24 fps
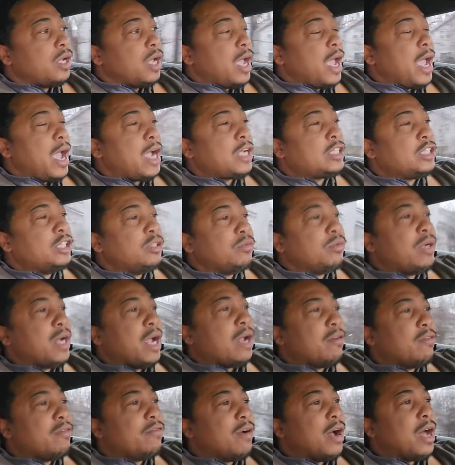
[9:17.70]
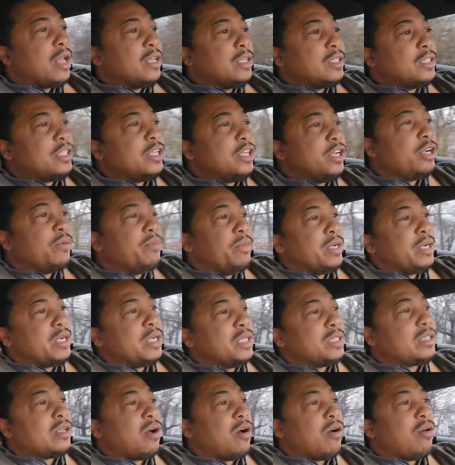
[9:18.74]
I actually went out and volunteered,
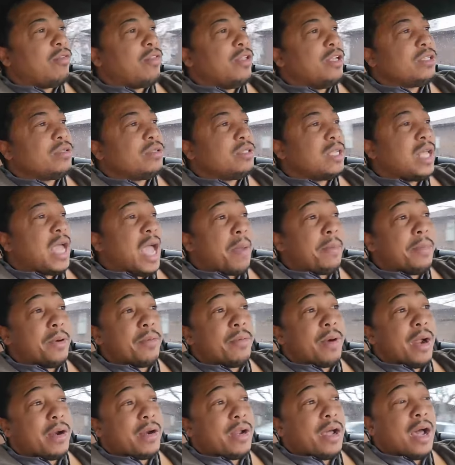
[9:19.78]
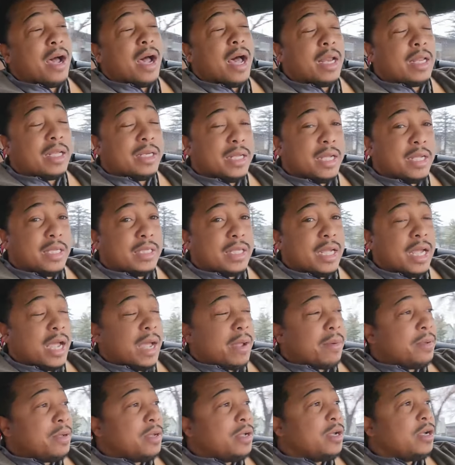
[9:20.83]
because all this was happening around the holiday
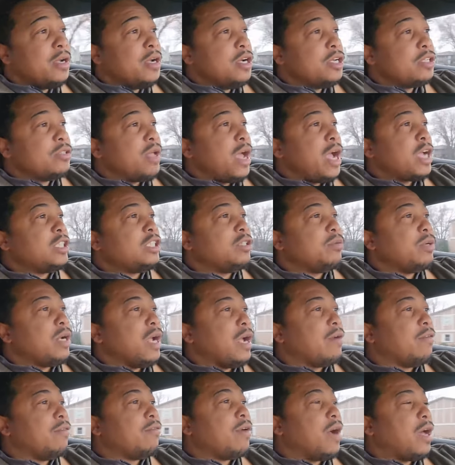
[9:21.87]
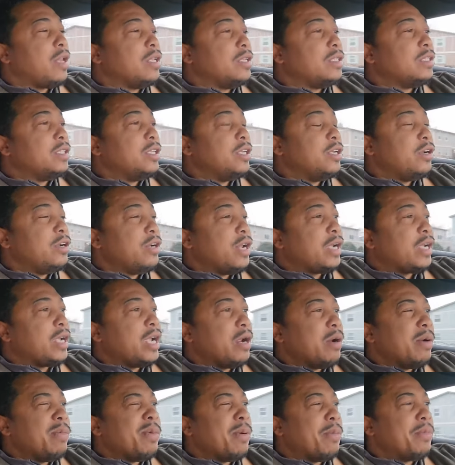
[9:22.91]
time. So I actually went out and volunteered. I
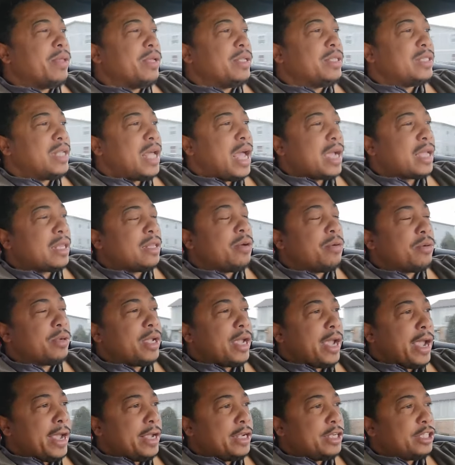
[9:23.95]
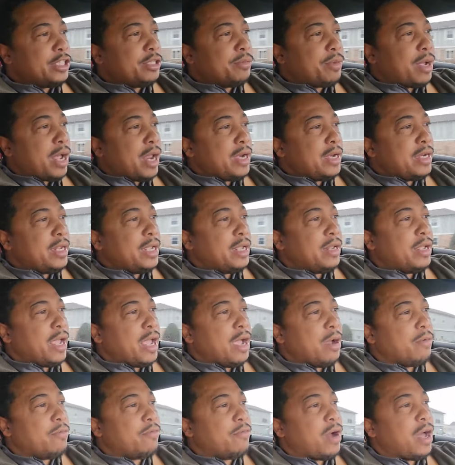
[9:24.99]
can't remember the exact location, but I did
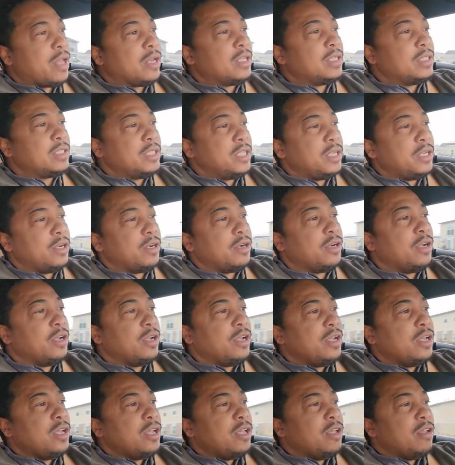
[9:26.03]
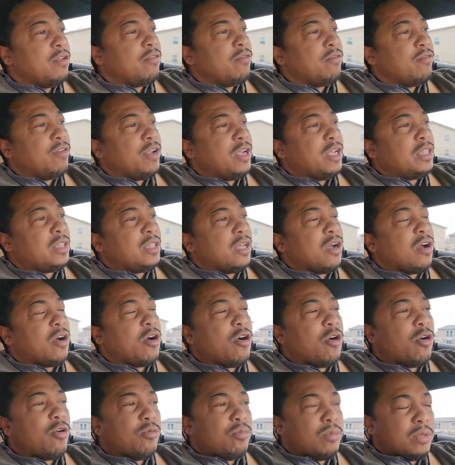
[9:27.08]
help volunteer feed the
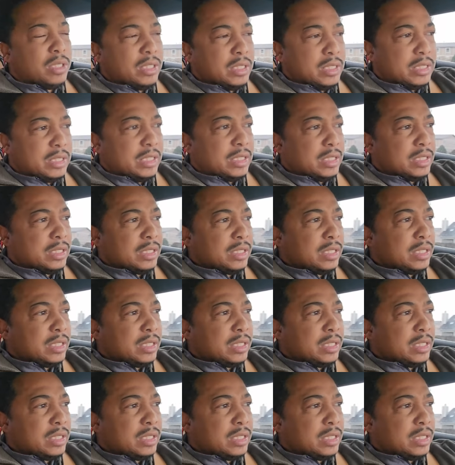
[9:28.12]
homeless.